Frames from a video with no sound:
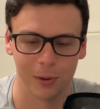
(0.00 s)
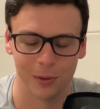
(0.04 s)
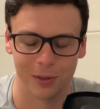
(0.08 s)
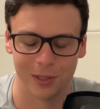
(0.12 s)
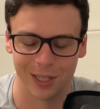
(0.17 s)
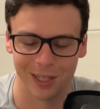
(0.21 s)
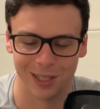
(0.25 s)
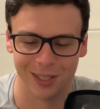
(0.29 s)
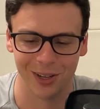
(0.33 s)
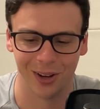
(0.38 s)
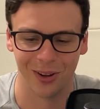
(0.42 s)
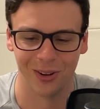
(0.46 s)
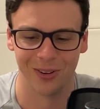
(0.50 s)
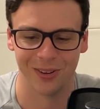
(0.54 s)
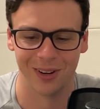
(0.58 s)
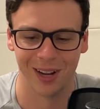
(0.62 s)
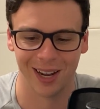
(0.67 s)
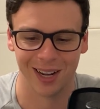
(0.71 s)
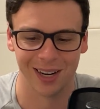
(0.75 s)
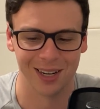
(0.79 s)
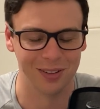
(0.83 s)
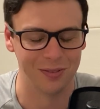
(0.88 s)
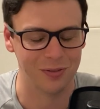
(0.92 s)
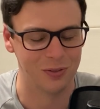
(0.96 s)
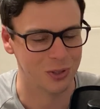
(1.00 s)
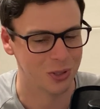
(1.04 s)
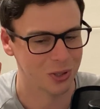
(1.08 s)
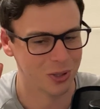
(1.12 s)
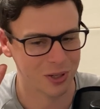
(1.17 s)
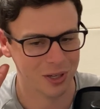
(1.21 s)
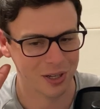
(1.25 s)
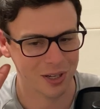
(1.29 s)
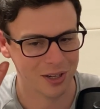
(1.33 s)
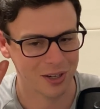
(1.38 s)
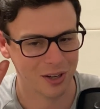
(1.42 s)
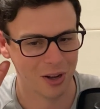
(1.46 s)
digto negative
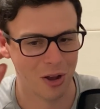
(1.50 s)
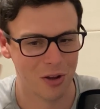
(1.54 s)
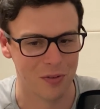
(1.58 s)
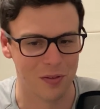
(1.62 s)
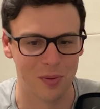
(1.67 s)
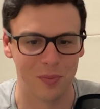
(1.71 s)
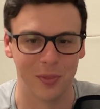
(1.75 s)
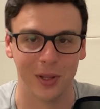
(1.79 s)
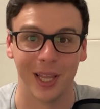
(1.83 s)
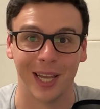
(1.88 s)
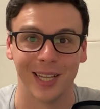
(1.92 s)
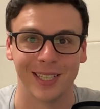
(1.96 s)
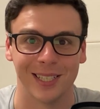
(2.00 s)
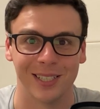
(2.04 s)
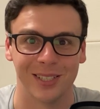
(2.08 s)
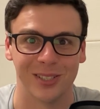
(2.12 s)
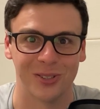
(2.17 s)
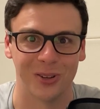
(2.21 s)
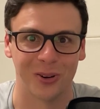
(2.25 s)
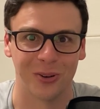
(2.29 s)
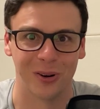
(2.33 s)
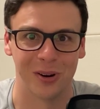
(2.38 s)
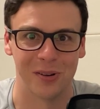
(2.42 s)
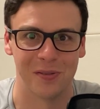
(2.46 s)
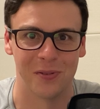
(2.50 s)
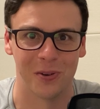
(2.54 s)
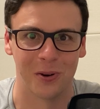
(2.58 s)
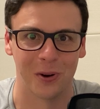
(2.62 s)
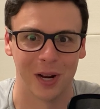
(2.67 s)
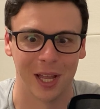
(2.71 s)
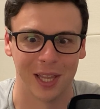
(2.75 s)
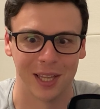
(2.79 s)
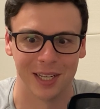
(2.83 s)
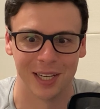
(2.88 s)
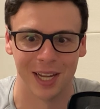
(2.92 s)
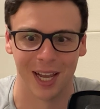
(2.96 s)
during COVID, but that's a story for
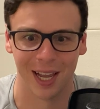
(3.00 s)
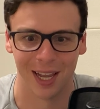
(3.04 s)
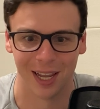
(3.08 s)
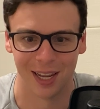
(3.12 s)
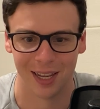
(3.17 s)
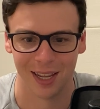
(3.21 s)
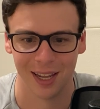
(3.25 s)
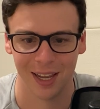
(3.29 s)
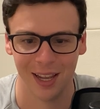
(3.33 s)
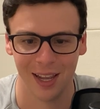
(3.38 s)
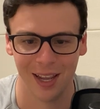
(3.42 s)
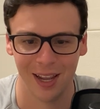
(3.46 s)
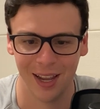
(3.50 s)
another day.